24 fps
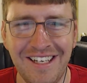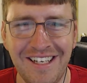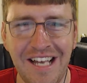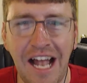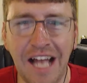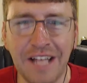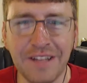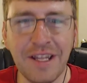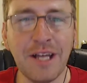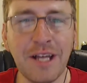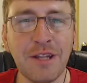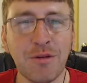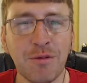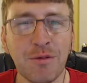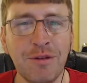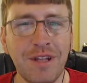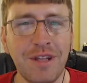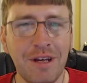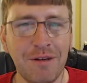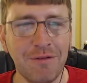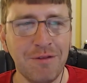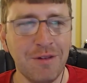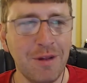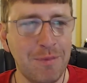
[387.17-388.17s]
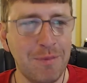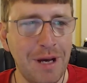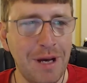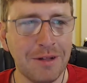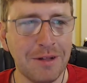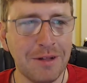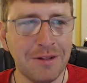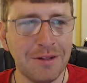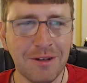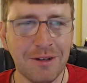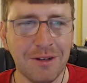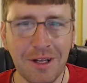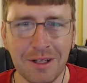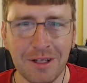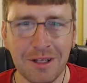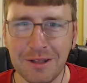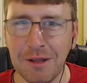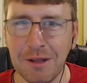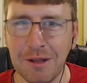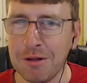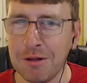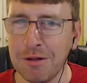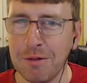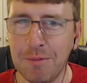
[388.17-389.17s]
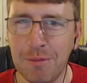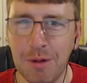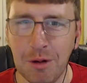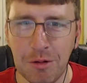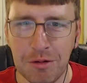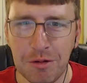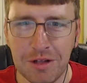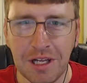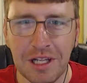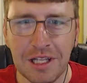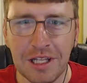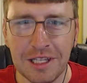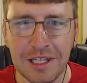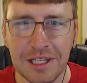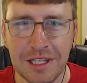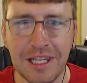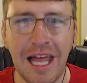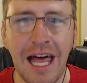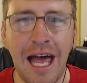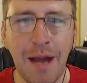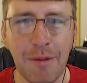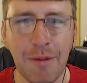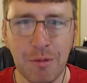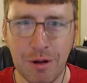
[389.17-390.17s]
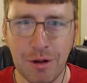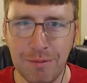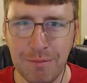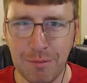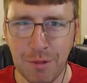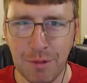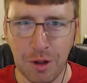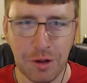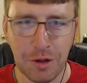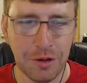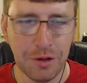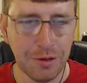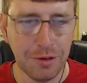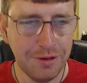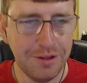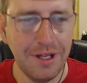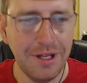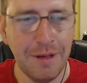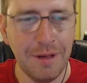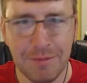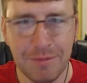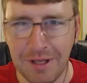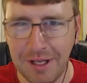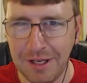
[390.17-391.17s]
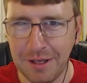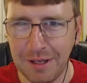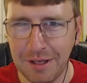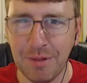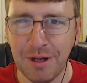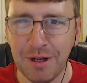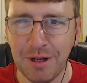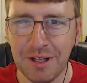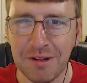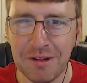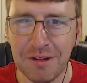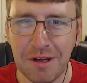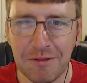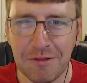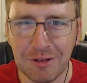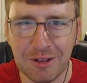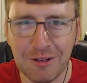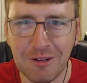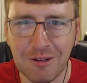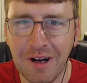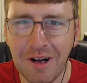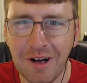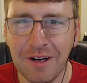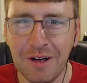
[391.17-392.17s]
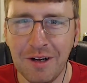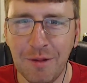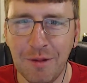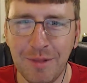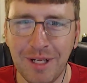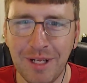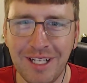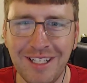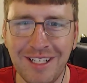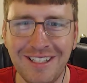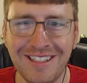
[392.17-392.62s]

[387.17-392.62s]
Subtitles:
And that's when they flip out. They're like, "This is the most elaborate murder attempt anybody has ever tried on me."